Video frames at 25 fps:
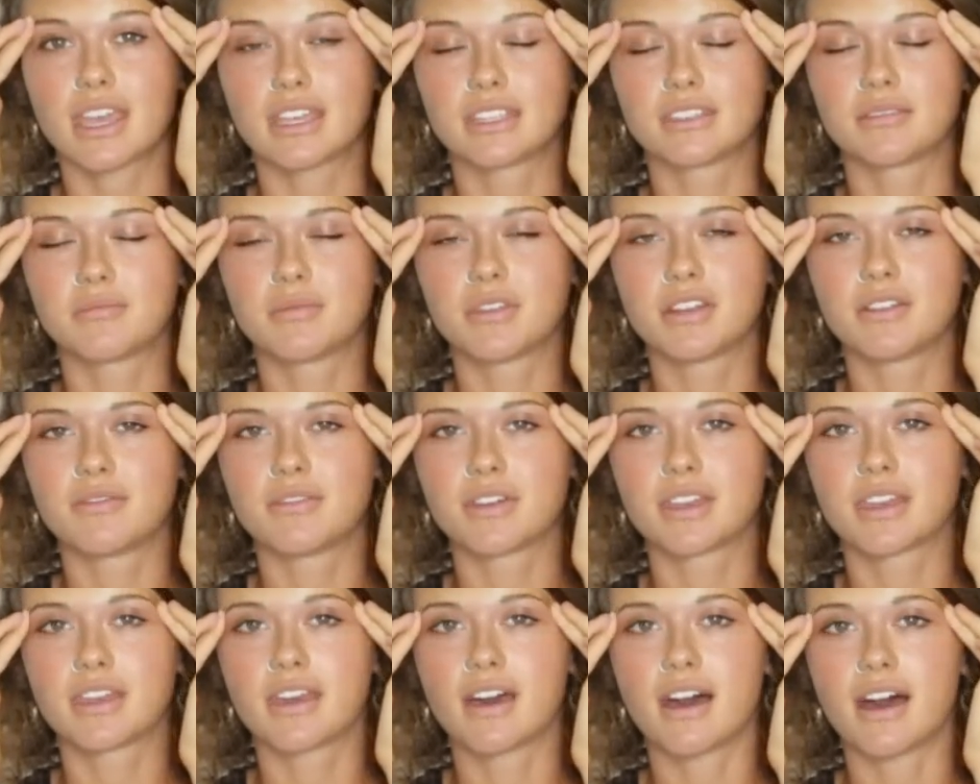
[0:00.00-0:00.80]
as a bit of
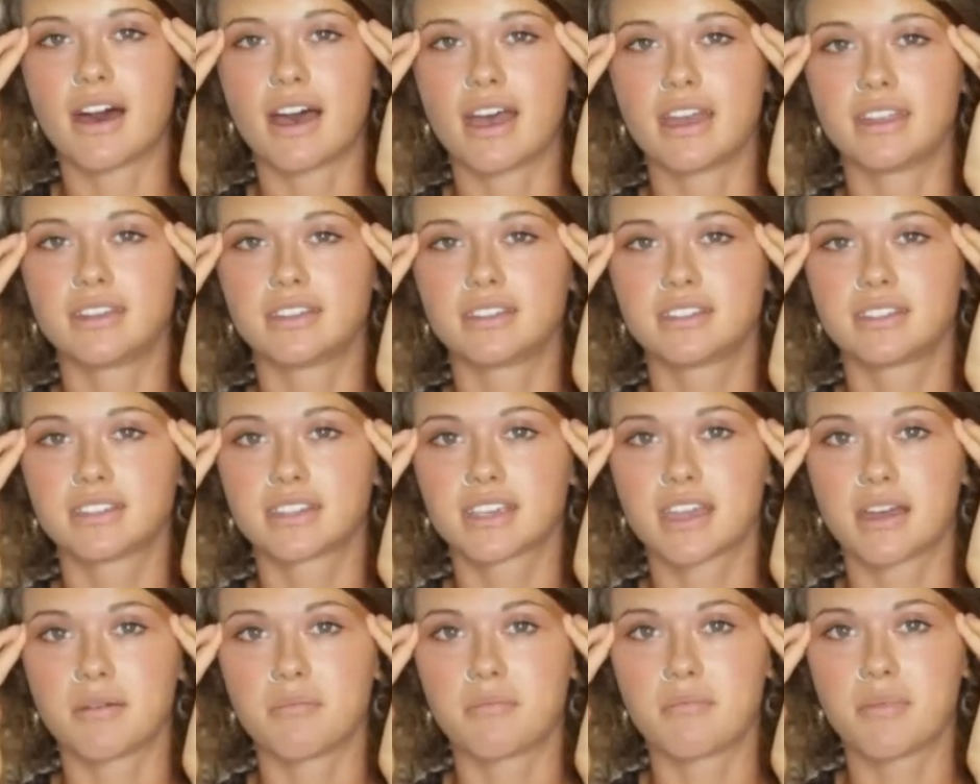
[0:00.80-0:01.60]
a guide to
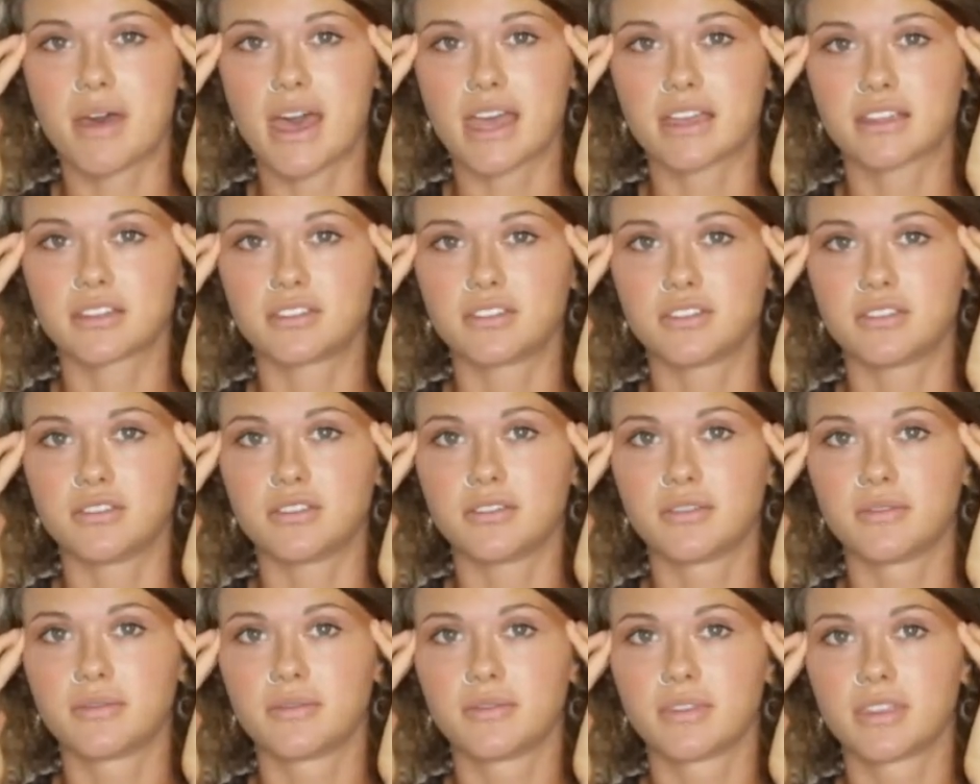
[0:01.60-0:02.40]
come back
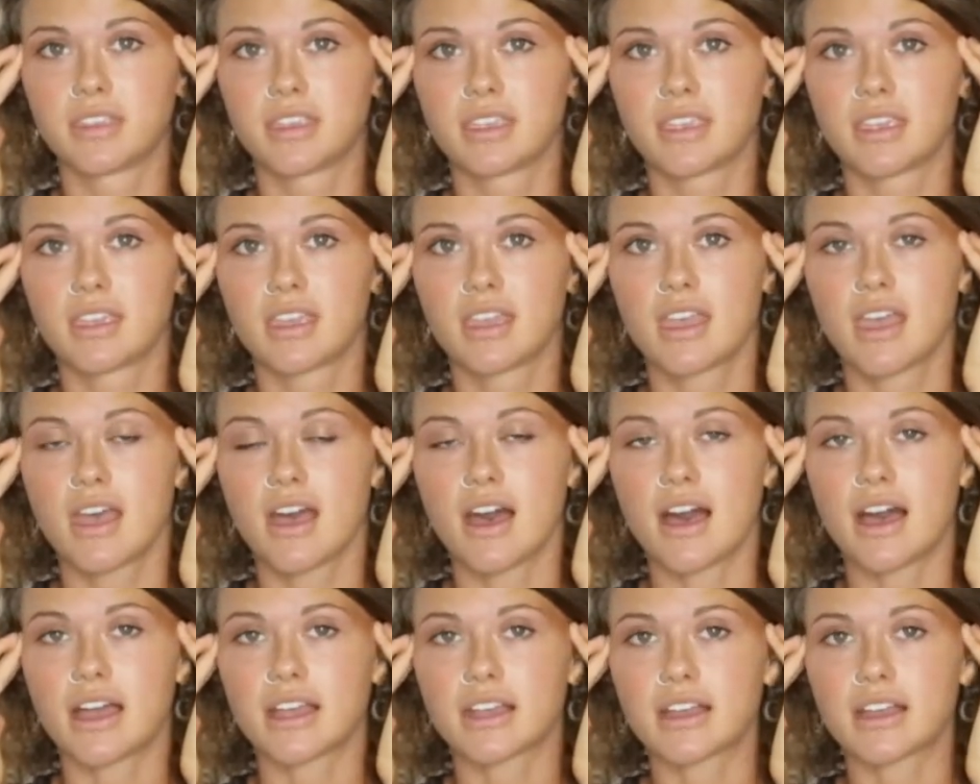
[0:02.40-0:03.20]
to. I